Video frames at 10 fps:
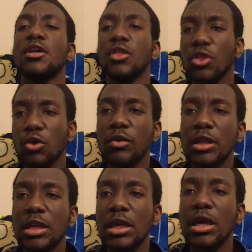
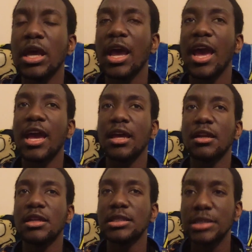thoroughly
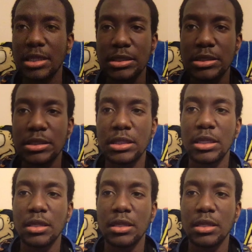and intensely,